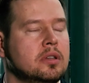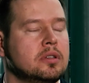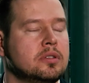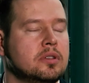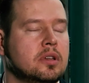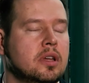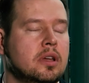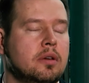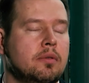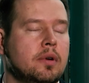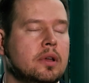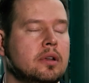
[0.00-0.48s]

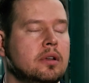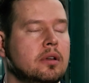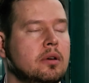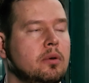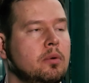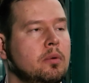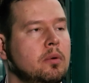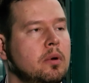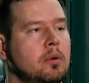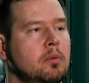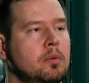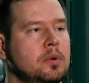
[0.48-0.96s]
given
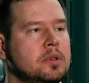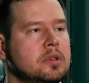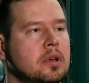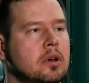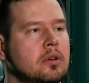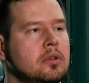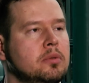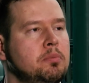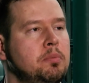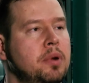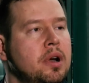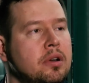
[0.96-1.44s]

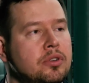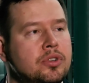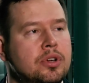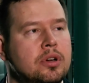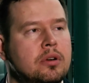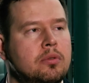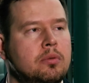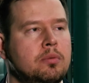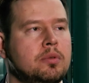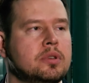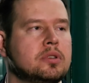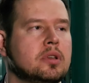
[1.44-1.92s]
without
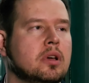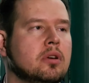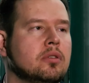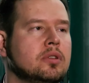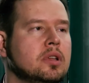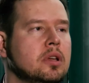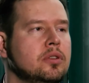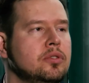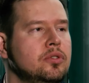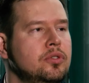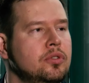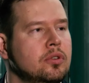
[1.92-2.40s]
pressure,
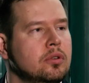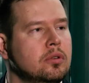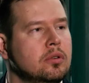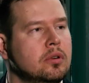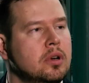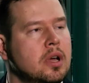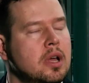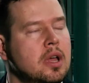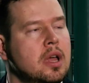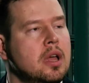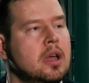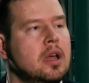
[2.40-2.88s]
without
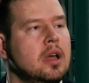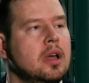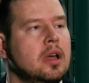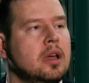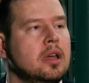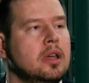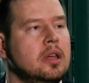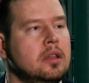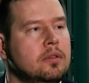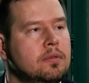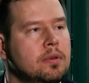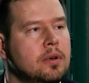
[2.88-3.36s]
undue
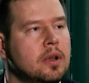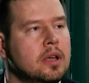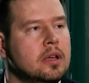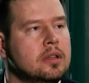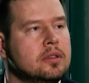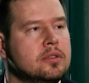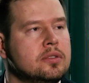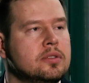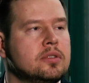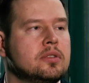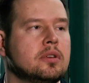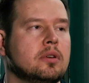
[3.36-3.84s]

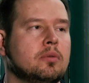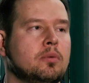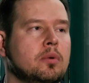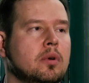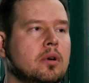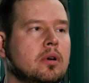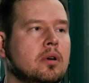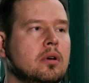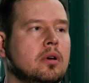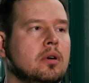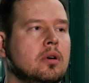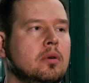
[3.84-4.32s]
influence,
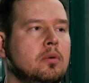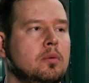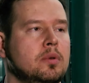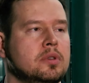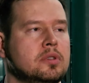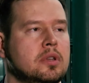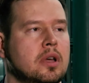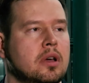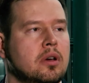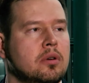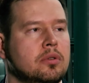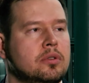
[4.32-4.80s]

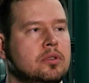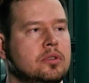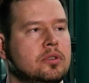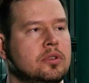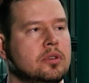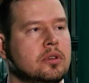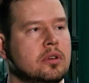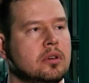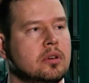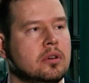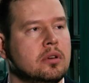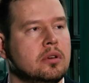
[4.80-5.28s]

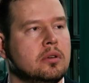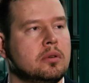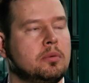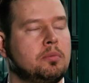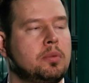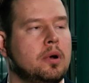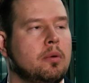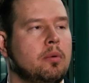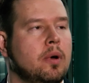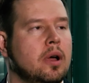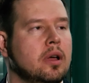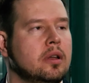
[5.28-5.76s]
without
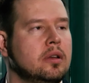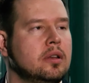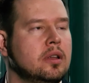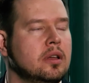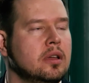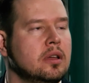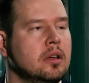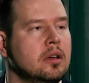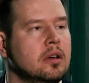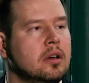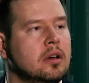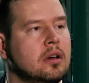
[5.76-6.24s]

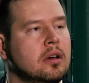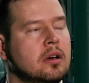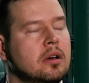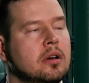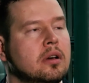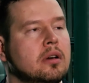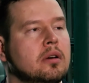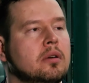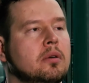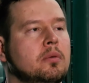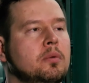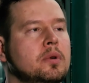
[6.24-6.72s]
providing
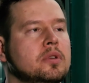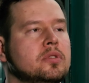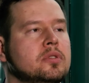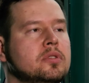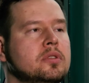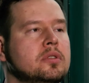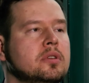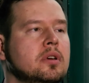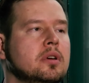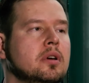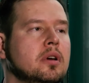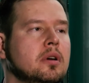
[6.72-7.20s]

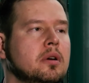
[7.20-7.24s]
with